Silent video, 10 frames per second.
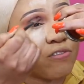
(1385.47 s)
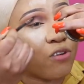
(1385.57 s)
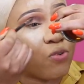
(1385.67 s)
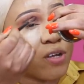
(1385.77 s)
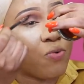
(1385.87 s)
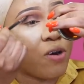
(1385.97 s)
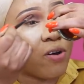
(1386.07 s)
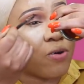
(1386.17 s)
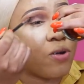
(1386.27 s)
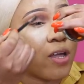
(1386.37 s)
if you're doing
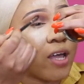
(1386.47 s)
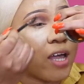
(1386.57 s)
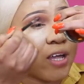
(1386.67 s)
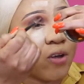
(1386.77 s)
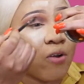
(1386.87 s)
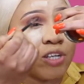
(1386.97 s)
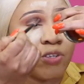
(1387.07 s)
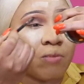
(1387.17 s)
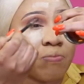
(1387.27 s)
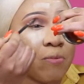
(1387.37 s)
well, encourage
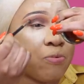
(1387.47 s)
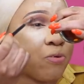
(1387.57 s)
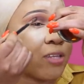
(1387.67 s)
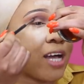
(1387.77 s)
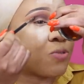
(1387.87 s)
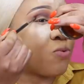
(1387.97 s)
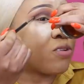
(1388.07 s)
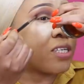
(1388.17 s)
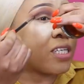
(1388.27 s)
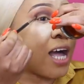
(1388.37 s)
other people. That's
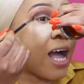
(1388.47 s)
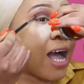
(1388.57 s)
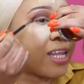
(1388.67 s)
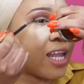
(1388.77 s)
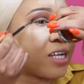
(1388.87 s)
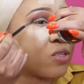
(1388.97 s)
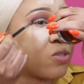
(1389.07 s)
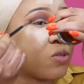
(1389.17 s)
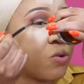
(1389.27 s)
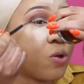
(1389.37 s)
one thing I like
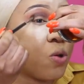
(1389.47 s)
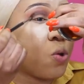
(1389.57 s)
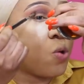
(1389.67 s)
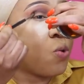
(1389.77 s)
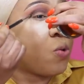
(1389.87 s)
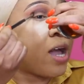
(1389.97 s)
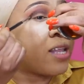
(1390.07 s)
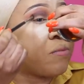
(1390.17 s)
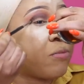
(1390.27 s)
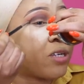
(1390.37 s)
to do.
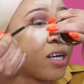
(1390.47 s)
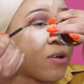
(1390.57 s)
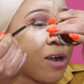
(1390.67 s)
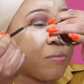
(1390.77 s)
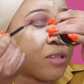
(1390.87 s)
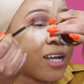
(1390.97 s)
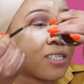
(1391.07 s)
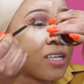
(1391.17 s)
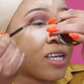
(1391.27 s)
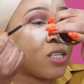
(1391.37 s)
Anybody around me that
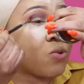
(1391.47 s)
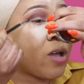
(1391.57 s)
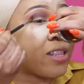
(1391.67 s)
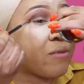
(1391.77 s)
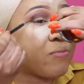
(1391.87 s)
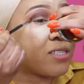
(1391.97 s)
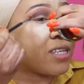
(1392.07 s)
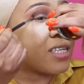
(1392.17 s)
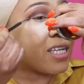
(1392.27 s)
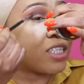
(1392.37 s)
is into any
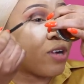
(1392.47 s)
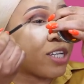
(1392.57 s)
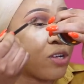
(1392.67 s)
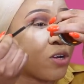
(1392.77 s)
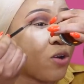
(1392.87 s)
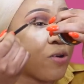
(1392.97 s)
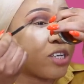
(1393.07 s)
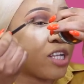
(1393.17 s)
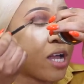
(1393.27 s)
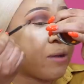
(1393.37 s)
business, I try to
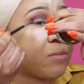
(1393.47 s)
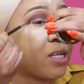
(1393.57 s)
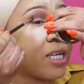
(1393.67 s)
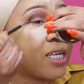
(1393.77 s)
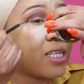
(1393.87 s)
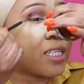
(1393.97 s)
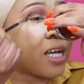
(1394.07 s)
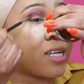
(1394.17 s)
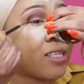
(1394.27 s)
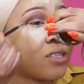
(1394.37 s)
encourage them,
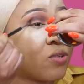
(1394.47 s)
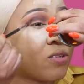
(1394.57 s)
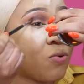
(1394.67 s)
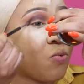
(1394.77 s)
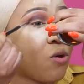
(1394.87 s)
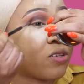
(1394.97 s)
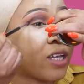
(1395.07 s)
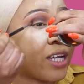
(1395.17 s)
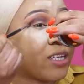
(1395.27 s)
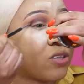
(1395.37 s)
tell them what
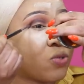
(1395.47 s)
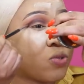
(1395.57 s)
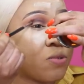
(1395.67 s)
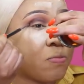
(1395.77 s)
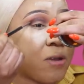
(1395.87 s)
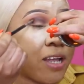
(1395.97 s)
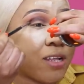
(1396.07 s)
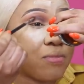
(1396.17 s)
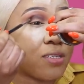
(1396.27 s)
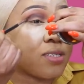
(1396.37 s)
they can do to better
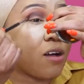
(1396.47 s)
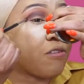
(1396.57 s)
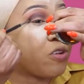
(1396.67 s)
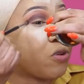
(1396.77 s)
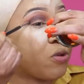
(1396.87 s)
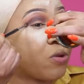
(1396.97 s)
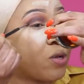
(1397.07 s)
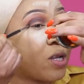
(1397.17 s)
themselves, you know.